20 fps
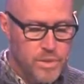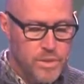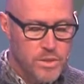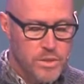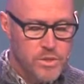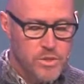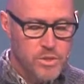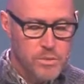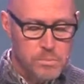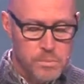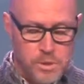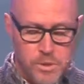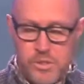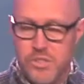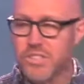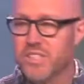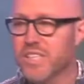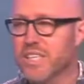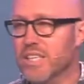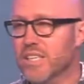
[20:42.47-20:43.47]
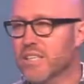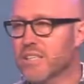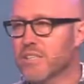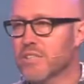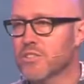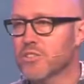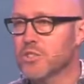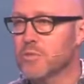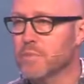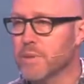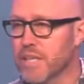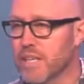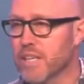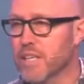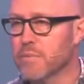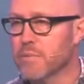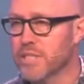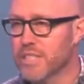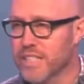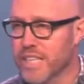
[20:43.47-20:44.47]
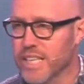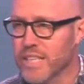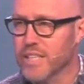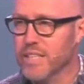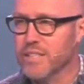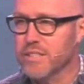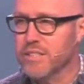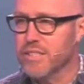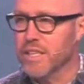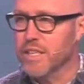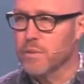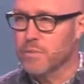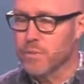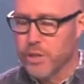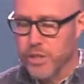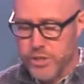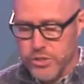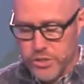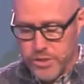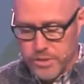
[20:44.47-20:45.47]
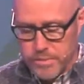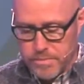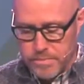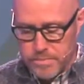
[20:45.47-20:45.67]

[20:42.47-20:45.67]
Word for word: So mercy should become a daily celebration.